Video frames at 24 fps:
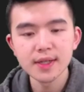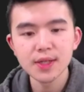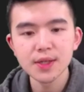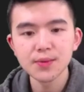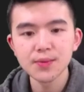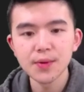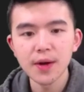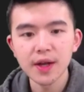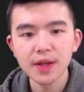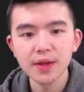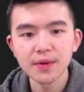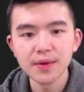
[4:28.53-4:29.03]

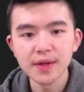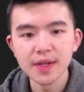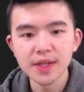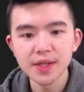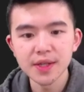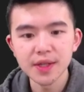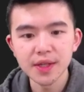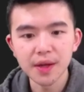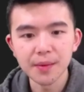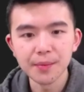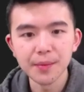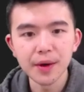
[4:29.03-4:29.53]
walk through each of
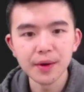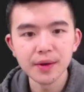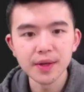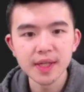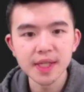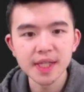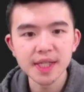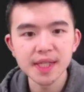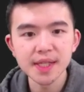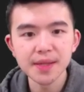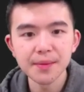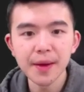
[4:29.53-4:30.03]
the
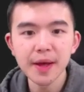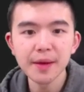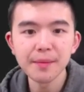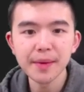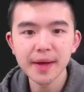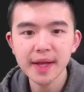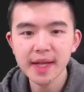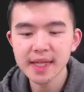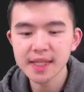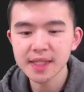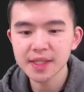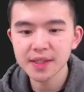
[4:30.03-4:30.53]
components. The main
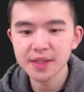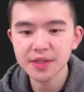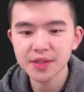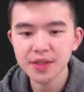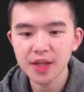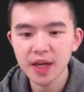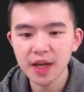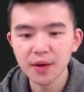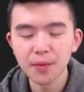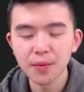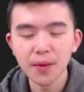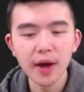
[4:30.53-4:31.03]
bit is this
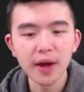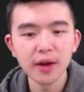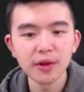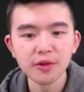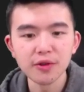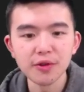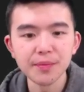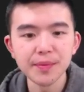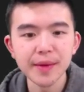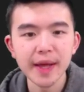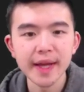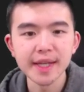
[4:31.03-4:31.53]
uh, while
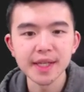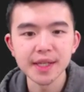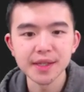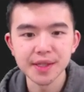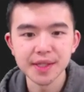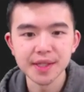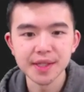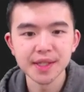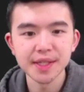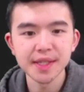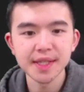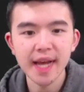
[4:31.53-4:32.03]
loop that does
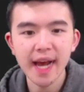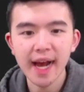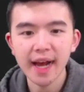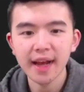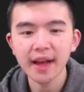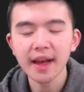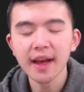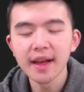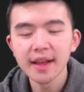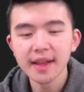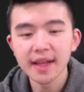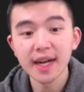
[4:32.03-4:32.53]
this stack
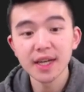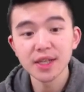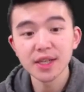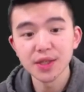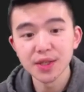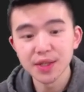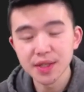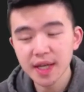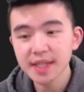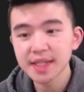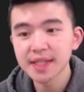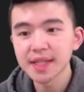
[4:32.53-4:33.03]
that actually
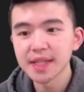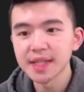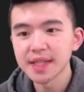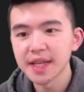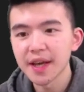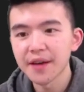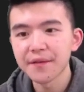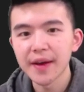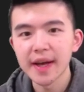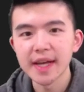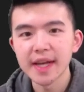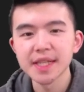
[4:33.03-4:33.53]
does the
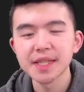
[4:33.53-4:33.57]
DFS.